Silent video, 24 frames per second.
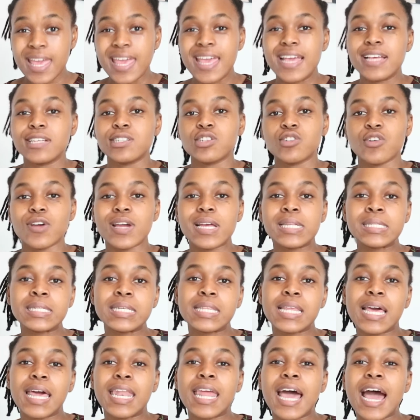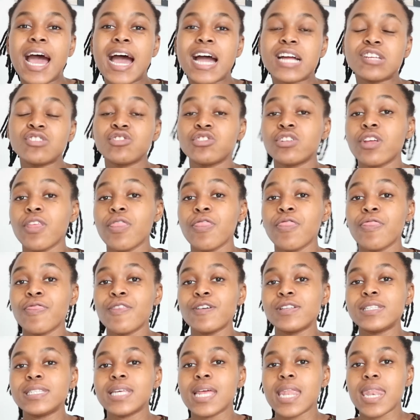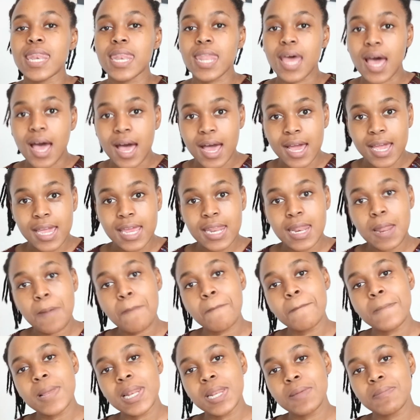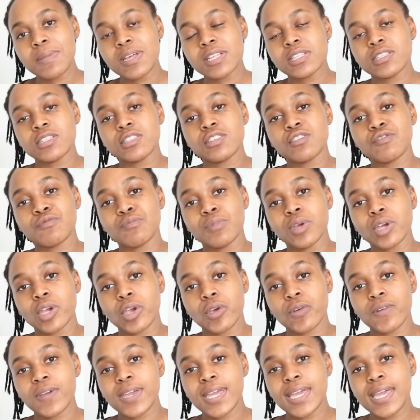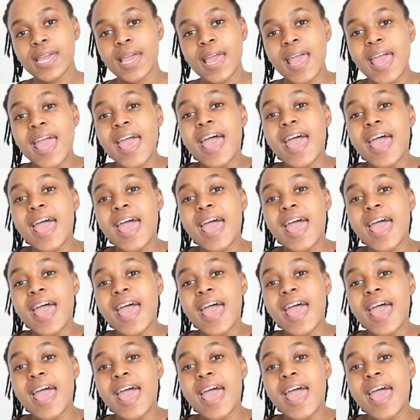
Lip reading: is greater than 139 millimeters of mercury